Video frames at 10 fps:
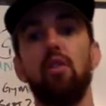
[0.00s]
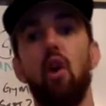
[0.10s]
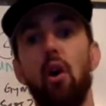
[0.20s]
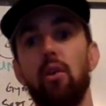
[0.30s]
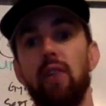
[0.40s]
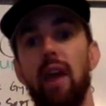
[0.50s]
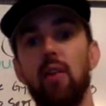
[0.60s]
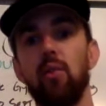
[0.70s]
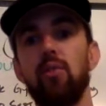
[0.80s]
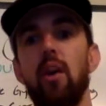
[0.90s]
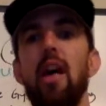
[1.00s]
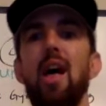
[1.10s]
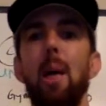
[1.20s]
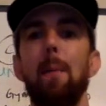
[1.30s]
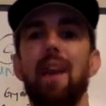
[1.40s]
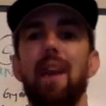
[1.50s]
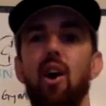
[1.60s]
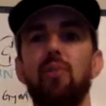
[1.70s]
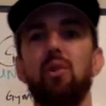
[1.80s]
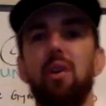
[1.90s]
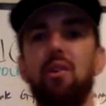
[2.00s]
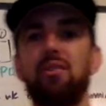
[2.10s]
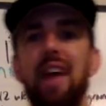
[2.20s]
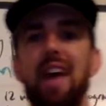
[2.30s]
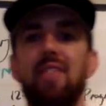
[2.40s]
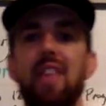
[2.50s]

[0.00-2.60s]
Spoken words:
longer cycles. But I also understand